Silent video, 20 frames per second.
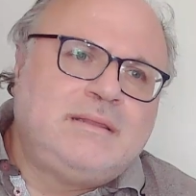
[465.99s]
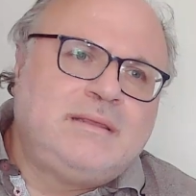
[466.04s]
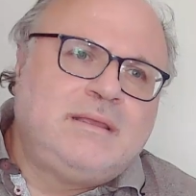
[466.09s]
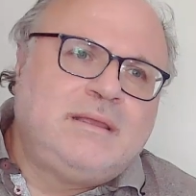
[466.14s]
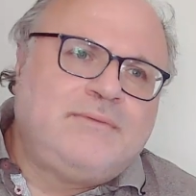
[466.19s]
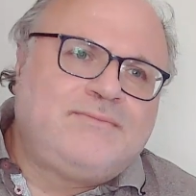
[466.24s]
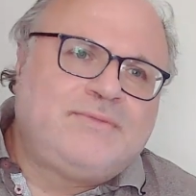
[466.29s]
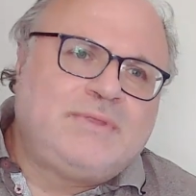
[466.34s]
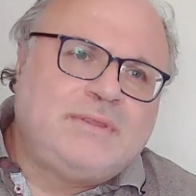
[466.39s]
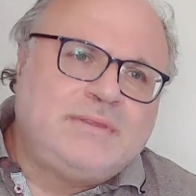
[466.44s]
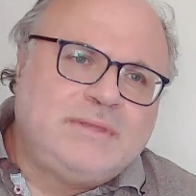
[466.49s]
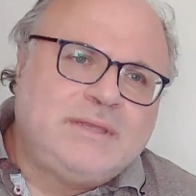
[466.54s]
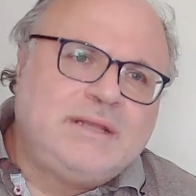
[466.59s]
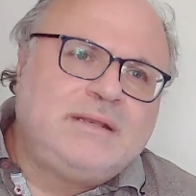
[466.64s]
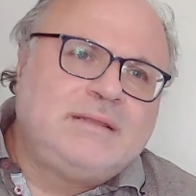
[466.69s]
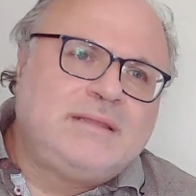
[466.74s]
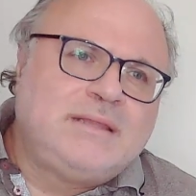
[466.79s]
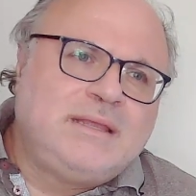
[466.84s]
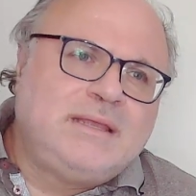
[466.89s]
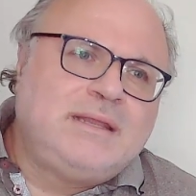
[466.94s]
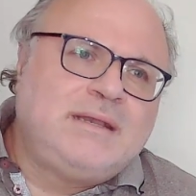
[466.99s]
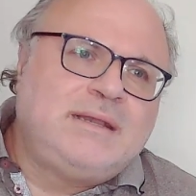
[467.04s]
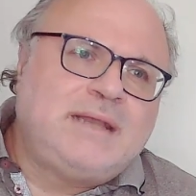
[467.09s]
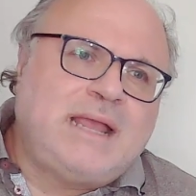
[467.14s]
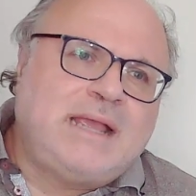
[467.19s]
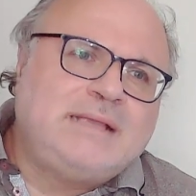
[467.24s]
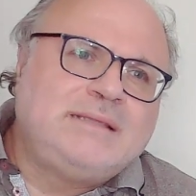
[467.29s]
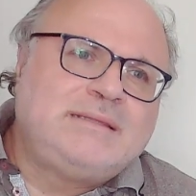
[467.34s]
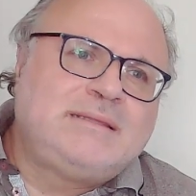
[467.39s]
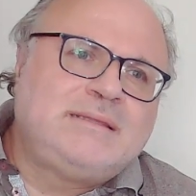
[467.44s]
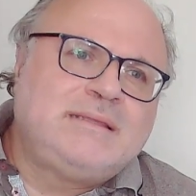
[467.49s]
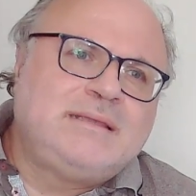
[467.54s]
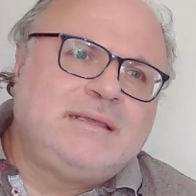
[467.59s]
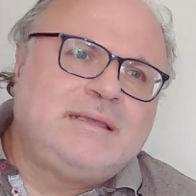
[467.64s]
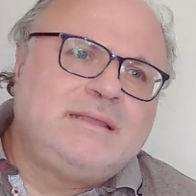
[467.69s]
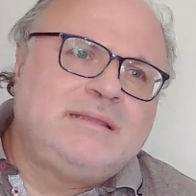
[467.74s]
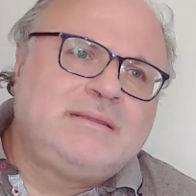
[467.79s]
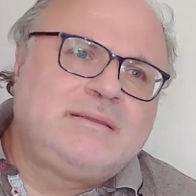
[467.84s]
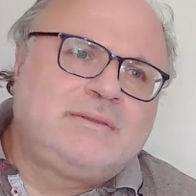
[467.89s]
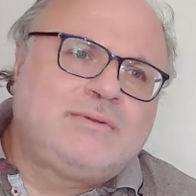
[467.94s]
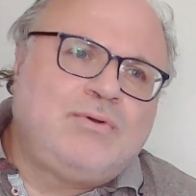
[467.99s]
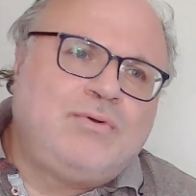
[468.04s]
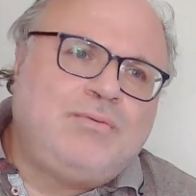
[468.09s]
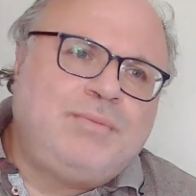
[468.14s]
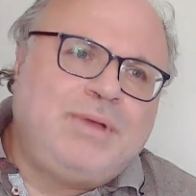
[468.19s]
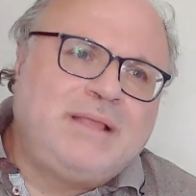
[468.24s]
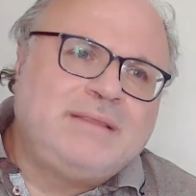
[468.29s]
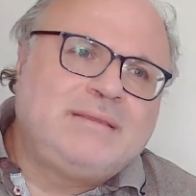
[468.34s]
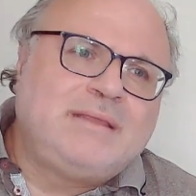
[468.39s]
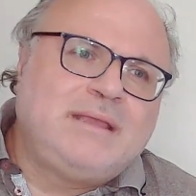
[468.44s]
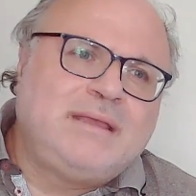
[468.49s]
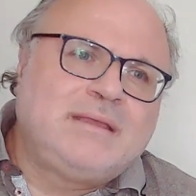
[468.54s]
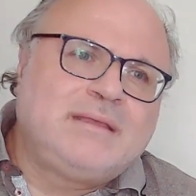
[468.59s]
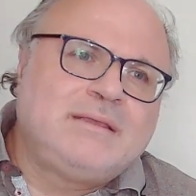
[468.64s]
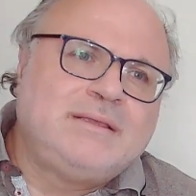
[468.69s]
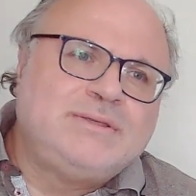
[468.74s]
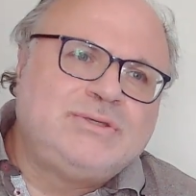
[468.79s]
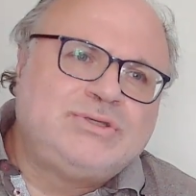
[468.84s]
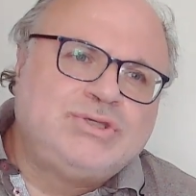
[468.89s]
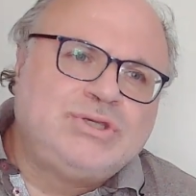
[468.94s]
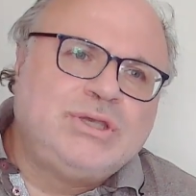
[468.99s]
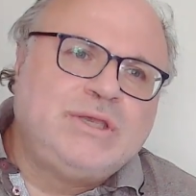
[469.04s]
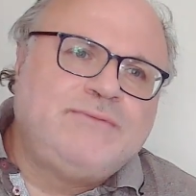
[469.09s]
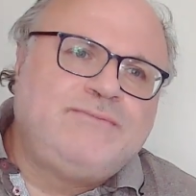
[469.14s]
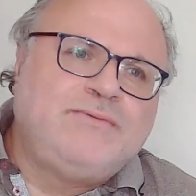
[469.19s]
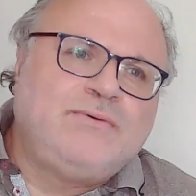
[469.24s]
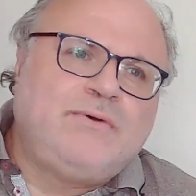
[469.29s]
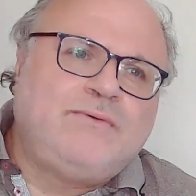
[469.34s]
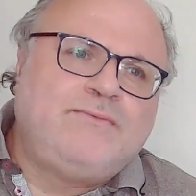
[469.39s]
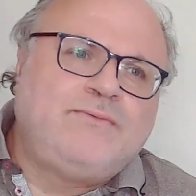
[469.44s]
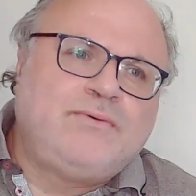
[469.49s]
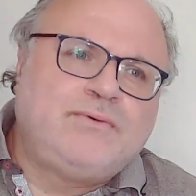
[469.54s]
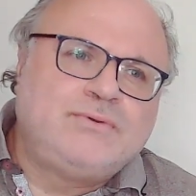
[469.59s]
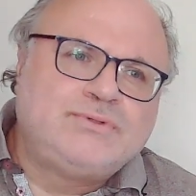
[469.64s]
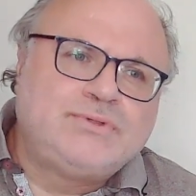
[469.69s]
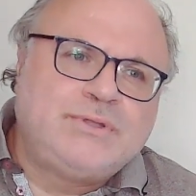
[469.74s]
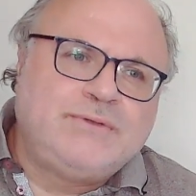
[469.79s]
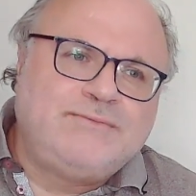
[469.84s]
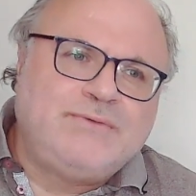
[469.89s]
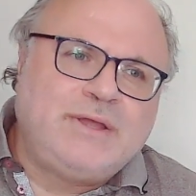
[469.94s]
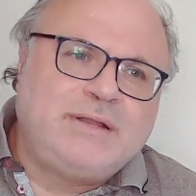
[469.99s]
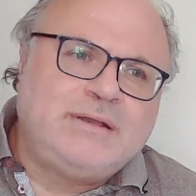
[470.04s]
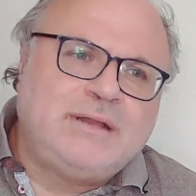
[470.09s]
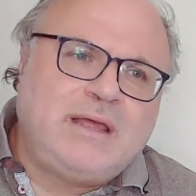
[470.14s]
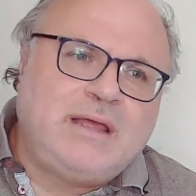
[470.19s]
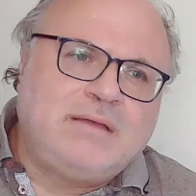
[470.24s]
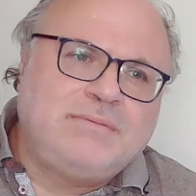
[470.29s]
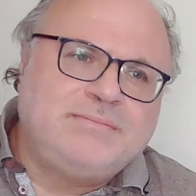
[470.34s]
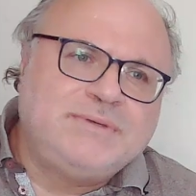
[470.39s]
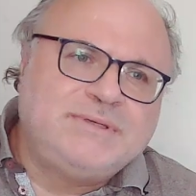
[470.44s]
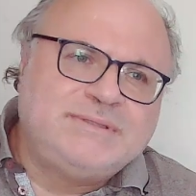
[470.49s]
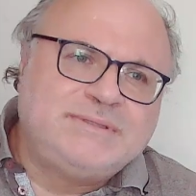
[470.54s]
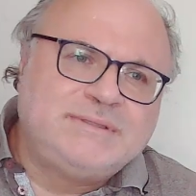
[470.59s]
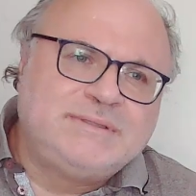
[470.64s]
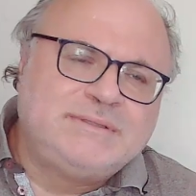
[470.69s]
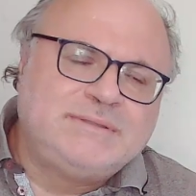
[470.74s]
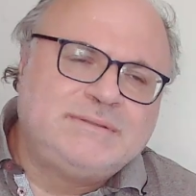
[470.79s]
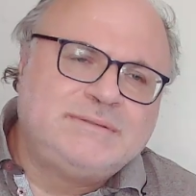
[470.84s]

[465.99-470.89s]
Aftandil, the knight and commander-in-chief of Muslim armies.